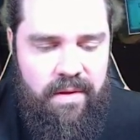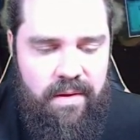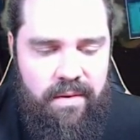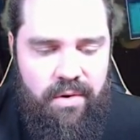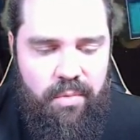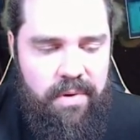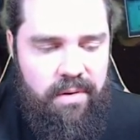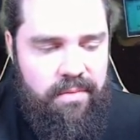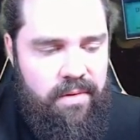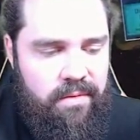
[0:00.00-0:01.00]
Nope, I
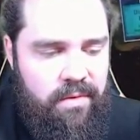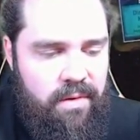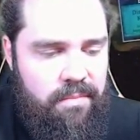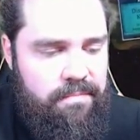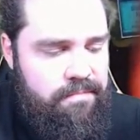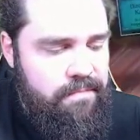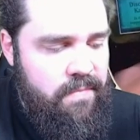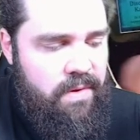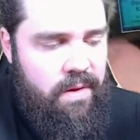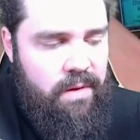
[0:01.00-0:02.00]
don't think so.
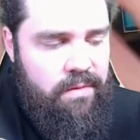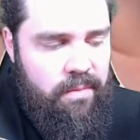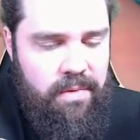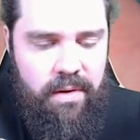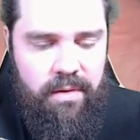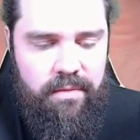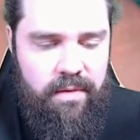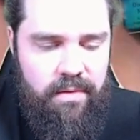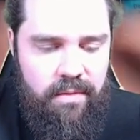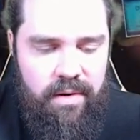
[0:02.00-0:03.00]
I think it's something else.
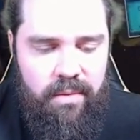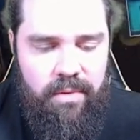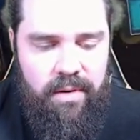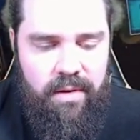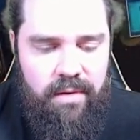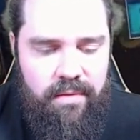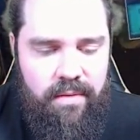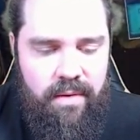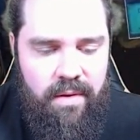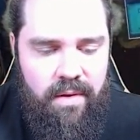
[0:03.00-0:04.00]
I do not know what it
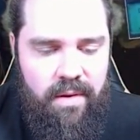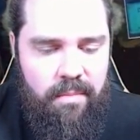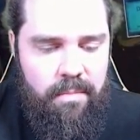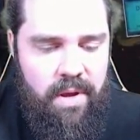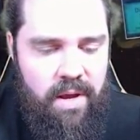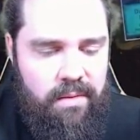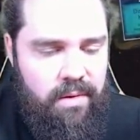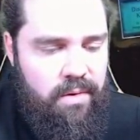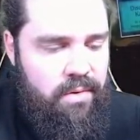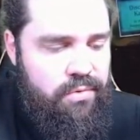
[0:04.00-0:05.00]
is.
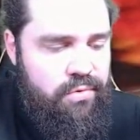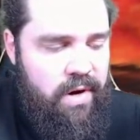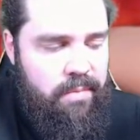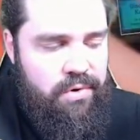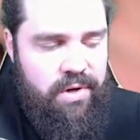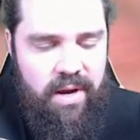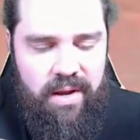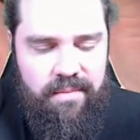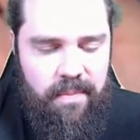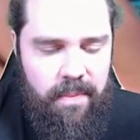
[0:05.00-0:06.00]
Payload
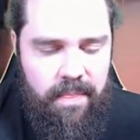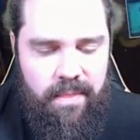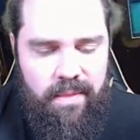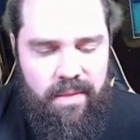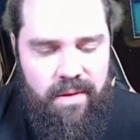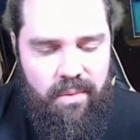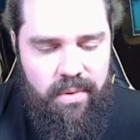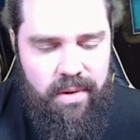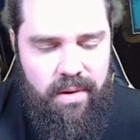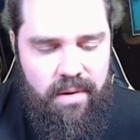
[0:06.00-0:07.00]
Trebuchet. There
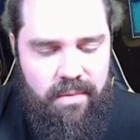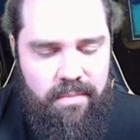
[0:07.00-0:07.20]
we go.